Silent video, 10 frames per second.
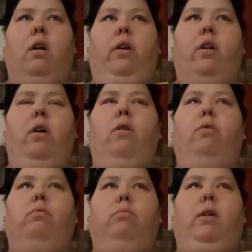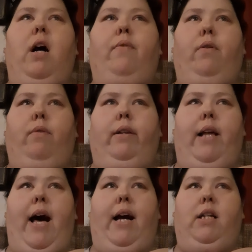whatever
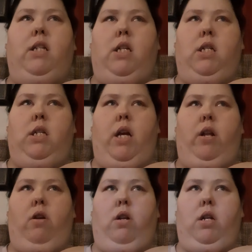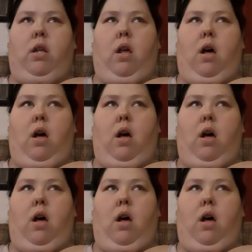relaxes and you just